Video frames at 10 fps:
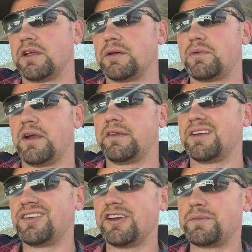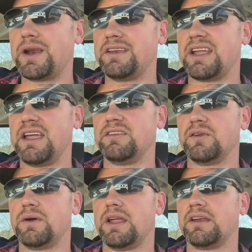Cut the price down because you're going to spend a day doing it.